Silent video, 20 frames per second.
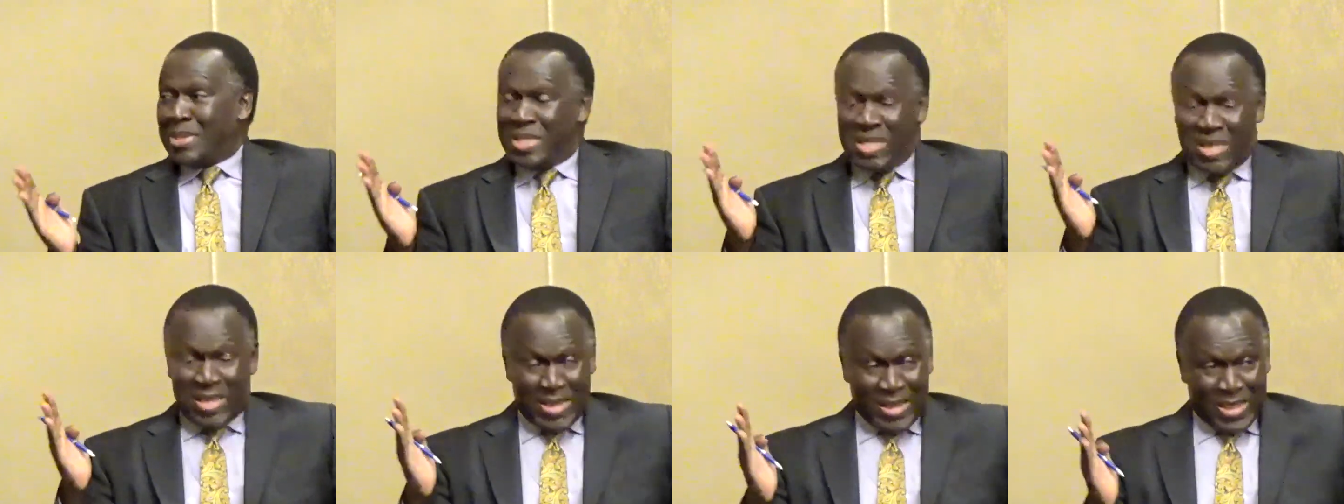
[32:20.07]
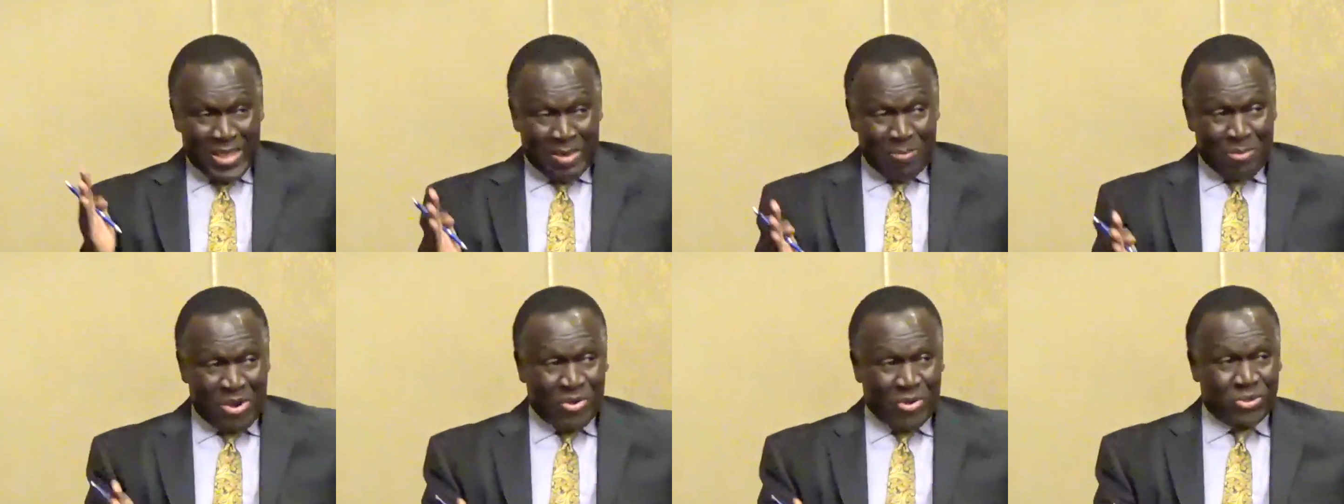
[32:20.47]
They
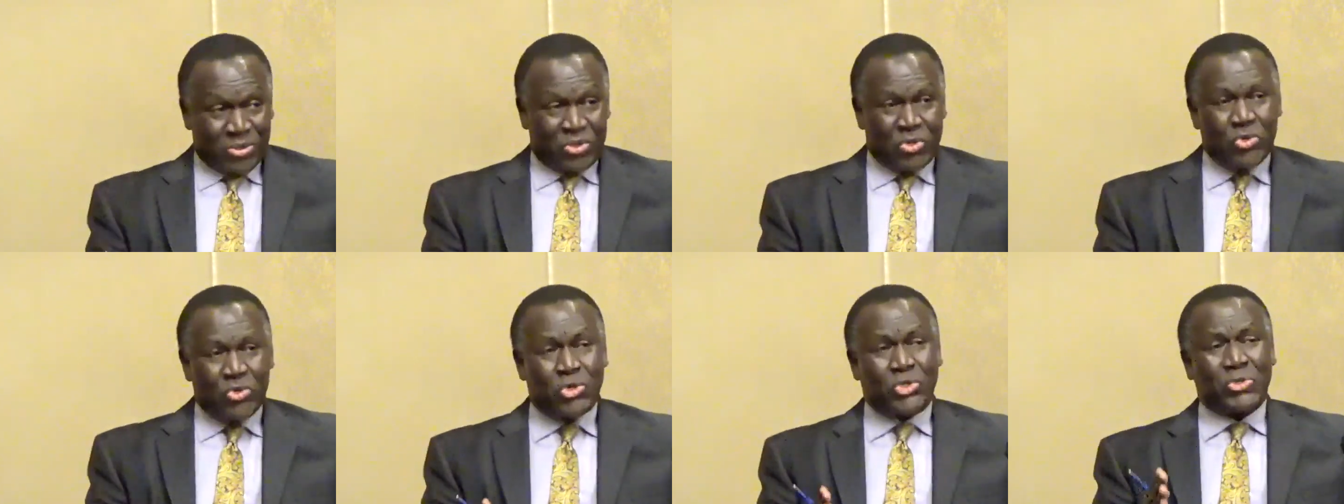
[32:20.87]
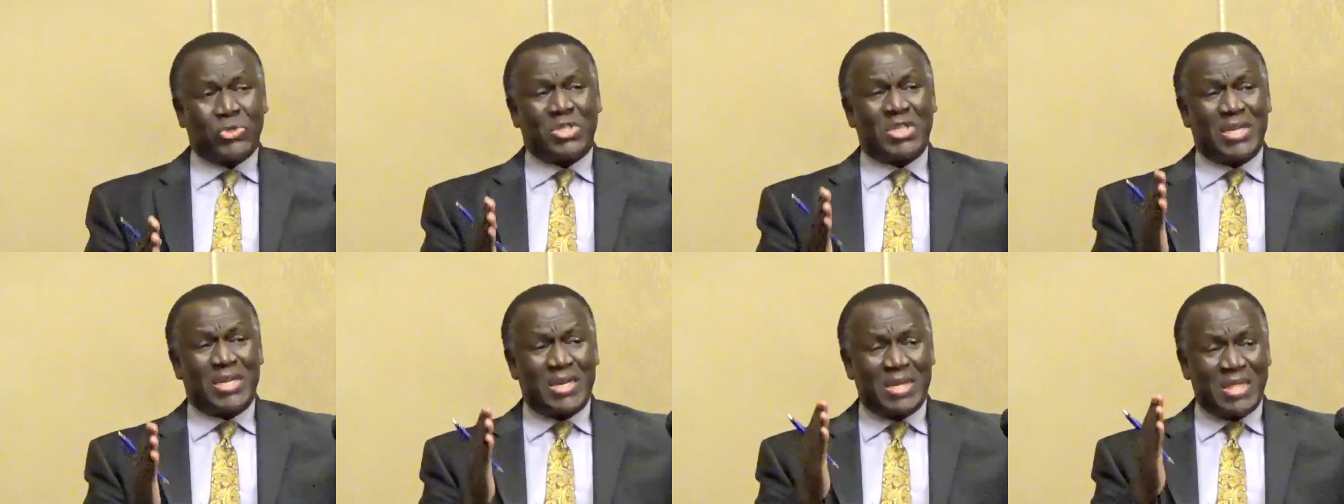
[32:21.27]
came out, not
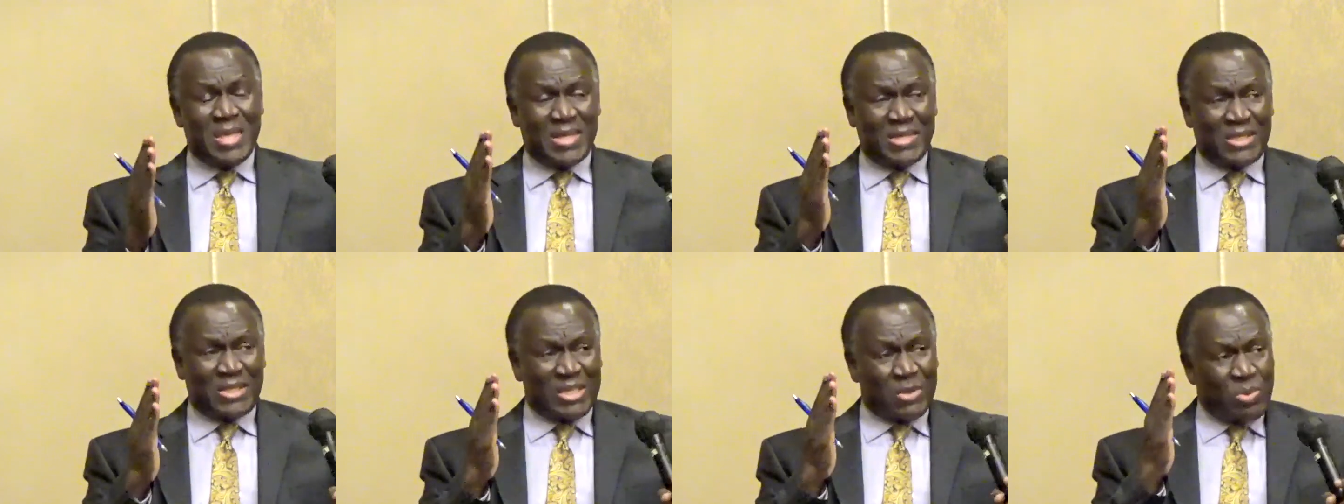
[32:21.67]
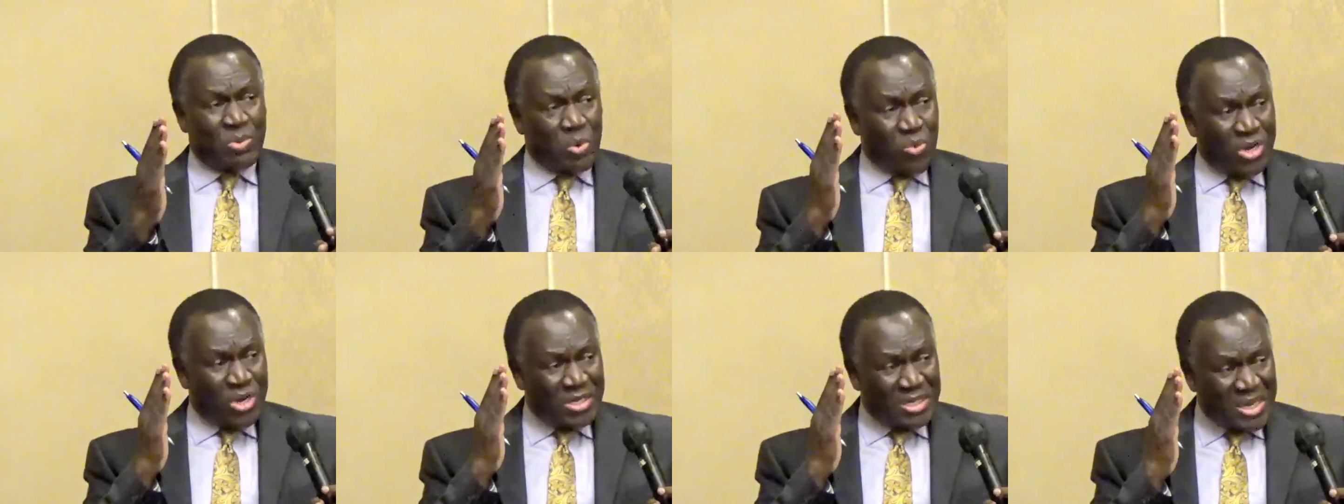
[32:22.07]
only did they say we
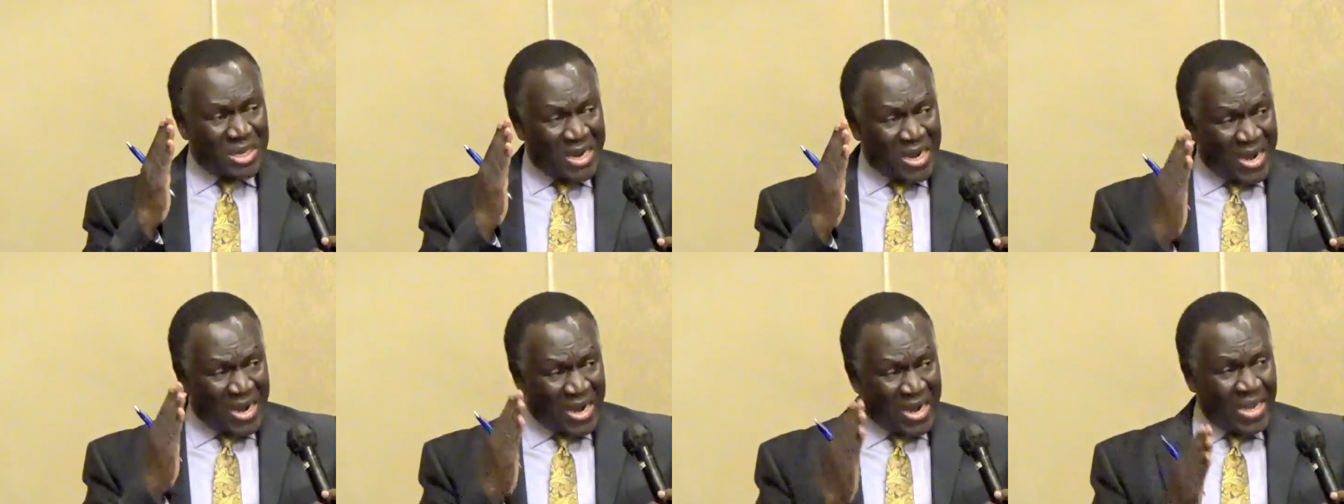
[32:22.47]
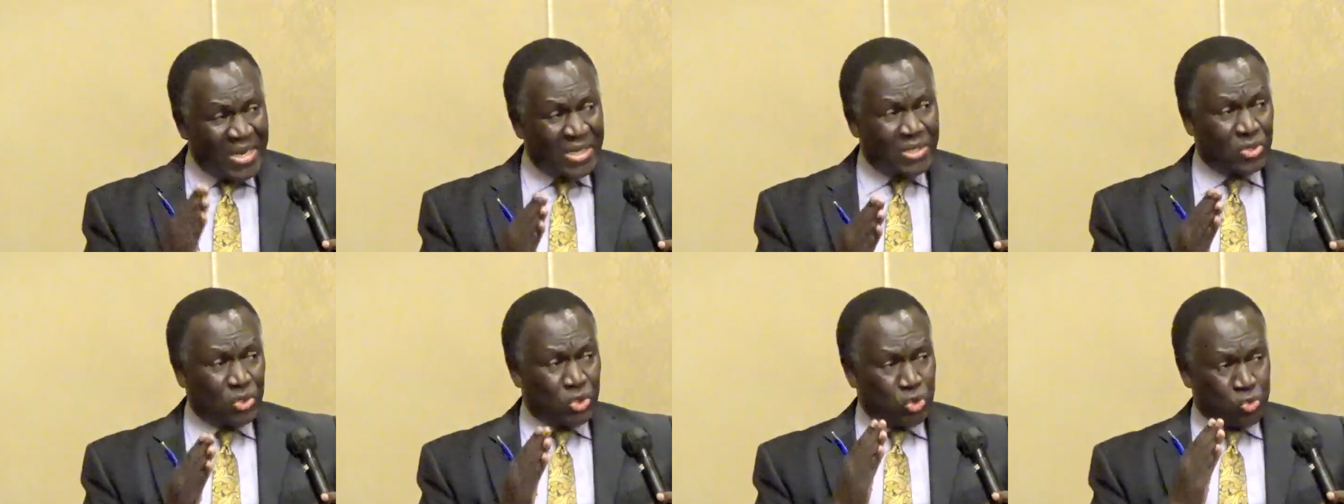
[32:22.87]
want
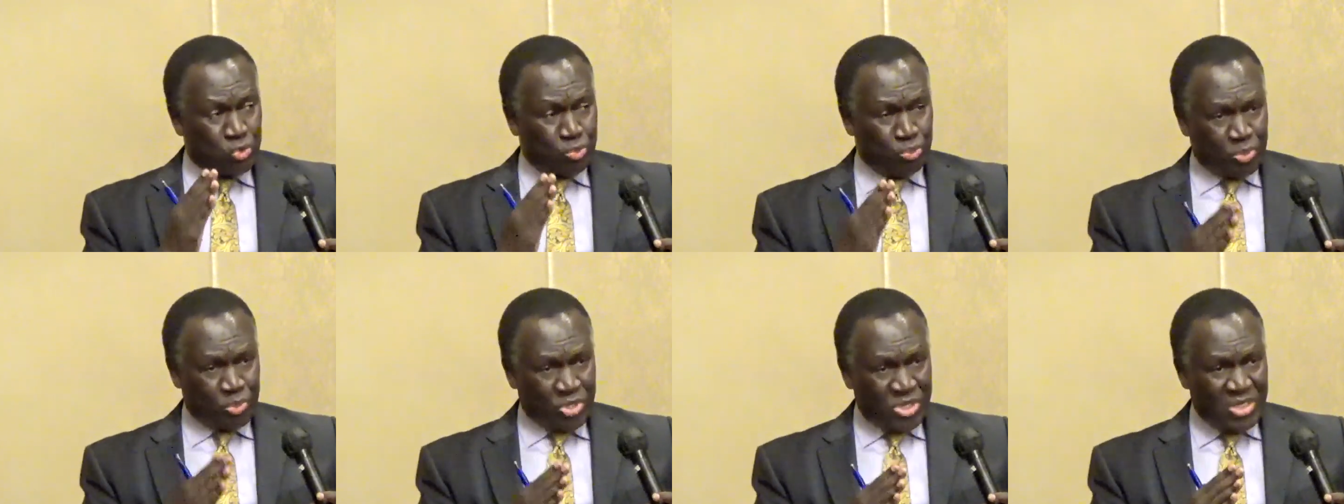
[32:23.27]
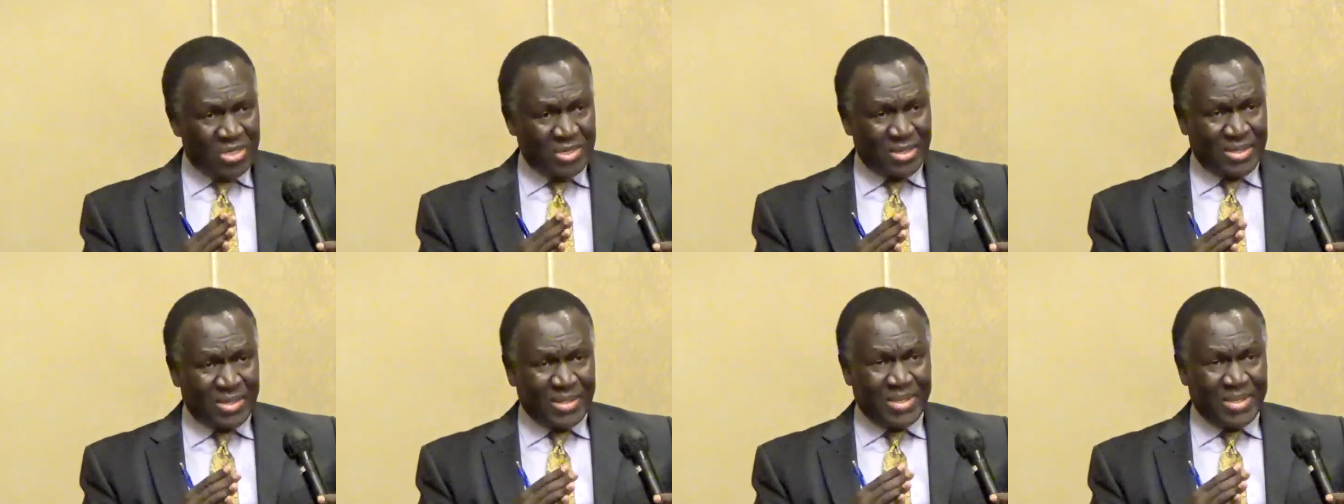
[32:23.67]
R2P,